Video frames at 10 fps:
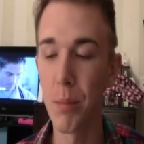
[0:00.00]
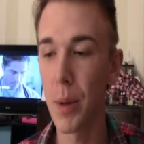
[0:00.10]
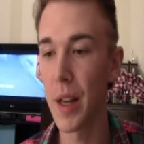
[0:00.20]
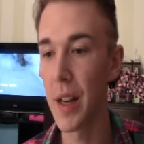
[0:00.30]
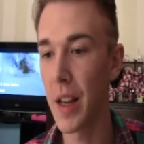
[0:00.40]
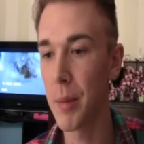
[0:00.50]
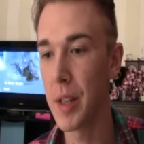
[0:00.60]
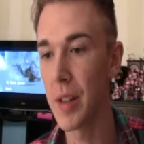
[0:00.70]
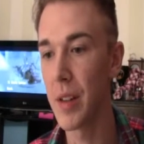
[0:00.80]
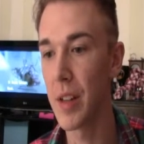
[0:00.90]
but, I
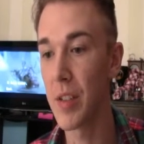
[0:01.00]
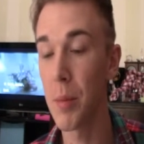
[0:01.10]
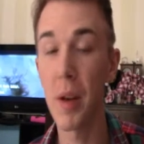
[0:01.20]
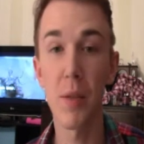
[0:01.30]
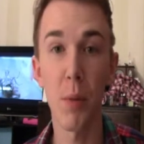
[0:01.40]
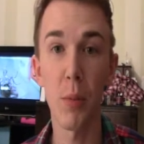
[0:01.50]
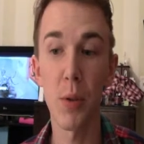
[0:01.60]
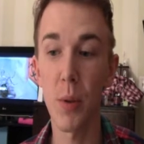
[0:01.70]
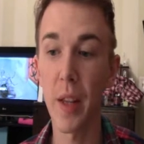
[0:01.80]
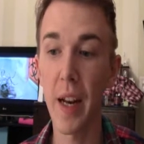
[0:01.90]
mean, it's the best
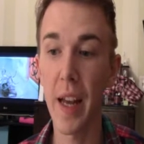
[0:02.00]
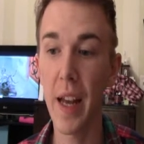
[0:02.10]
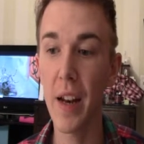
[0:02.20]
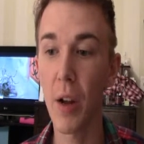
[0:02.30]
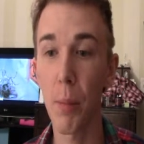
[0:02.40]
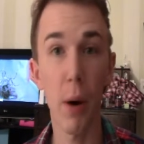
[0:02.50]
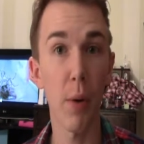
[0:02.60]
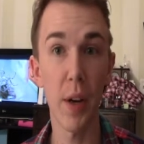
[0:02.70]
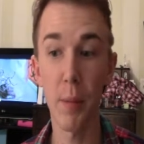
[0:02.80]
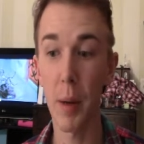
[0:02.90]
Bulbasaur that I had, and I'll power
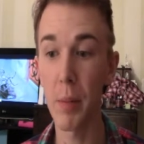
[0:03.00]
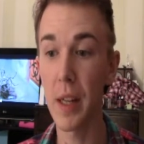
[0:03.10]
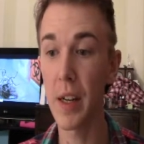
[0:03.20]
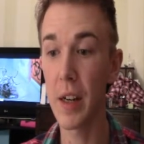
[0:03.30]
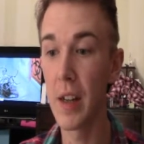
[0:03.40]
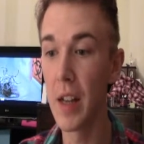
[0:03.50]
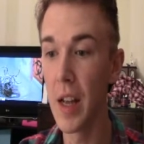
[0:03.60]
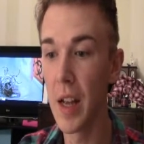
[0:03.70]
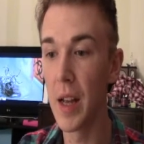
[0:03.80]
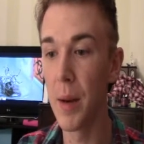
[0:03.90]
him up later.
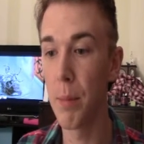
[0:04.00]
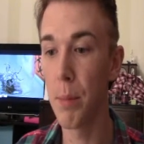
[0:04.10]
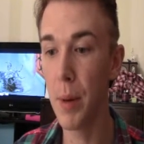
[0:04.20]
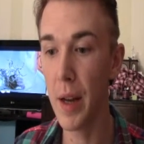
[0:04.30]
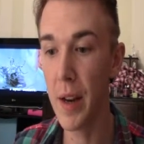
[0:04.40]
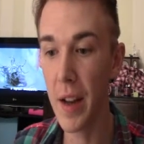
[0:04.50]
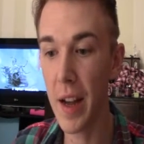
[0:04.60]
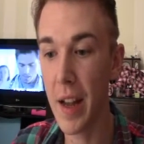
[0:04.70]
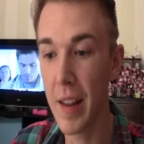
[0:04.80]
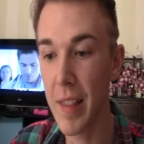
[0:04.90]
But
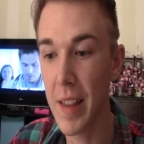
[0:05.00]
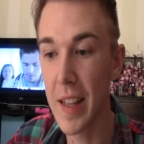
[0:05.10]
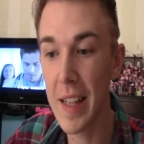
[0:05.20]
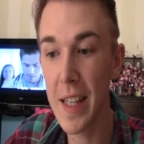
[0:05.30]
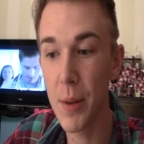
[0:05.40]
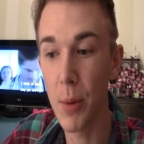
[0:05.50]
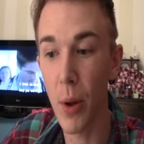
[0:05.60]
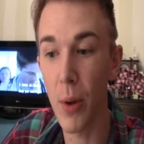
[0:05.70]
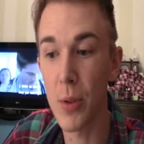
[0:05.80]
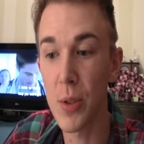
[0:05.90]
I think we'll
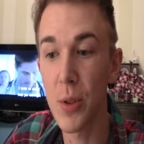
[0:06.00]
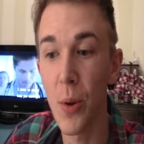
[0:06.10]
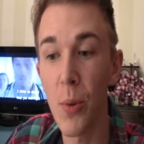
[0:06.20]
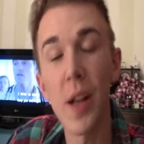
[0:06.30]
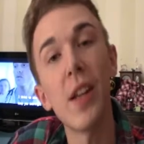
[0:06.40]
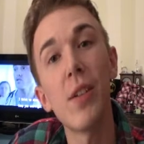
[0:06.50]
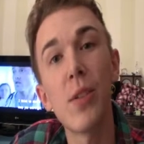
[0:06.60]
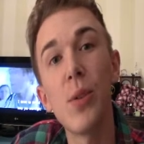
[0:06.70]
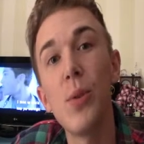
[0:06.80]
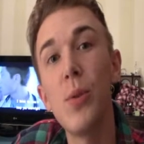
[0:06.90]
also go right
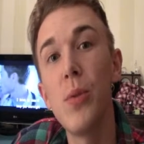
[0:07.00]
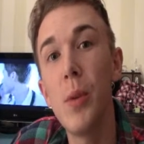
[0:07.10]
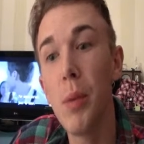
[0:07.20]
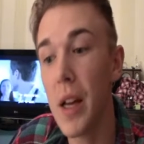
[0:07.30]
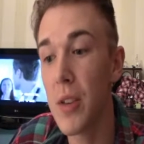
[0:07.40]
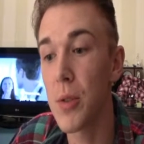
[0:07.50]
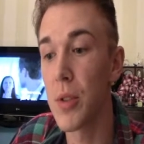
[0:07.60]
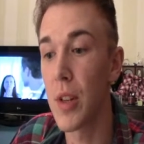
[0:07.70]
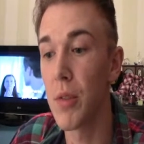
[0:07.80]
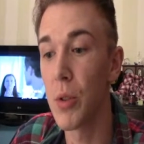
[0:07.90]
into the
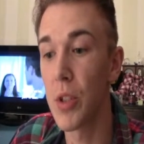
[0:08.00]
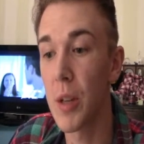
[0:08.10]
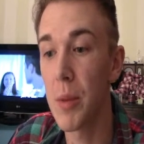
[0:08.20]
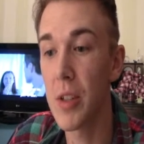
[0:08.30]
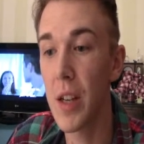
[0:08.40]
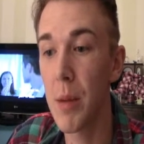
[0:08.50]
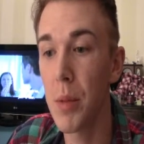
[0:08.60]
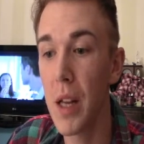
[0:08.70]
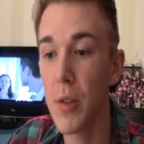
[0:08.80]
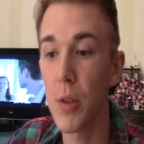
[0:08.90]
Blastoise evolution. Get my second
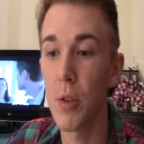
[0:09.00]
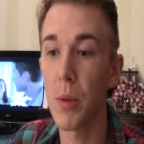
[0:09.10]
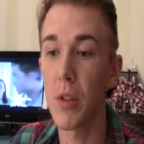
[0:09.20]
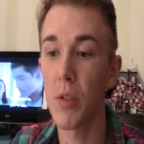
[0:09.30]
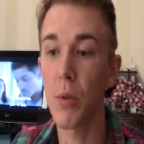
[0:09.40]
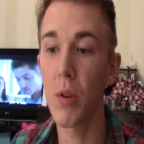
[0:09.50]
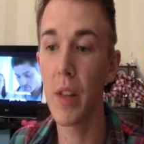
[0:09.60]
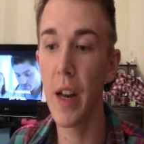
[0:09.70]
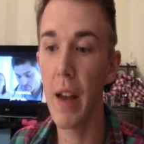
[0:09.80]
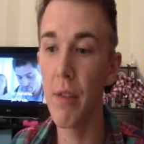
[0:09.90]
Blastoise with this Squirtle
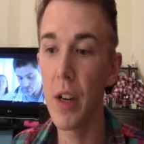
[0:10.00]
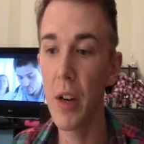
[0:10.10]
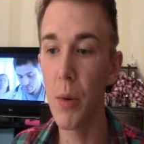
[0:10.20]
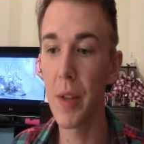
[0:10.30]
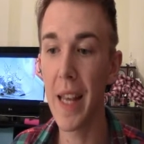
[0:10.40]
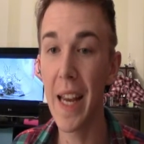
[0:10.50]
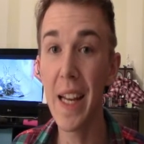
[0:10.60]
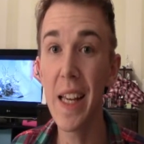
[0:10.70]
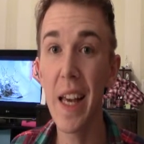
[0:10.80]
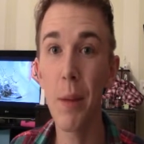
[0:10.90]
that I have here with
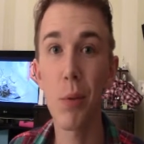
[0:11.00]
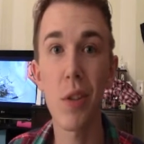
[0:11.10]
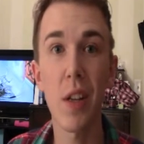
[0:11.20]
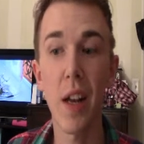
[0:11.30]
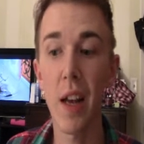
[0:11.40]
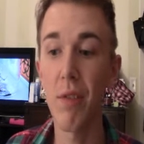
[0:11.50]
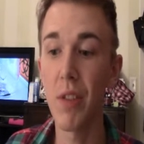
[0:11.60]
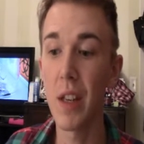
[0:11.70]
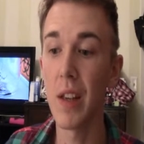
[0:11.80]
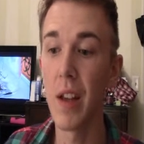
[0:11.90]
88% IV.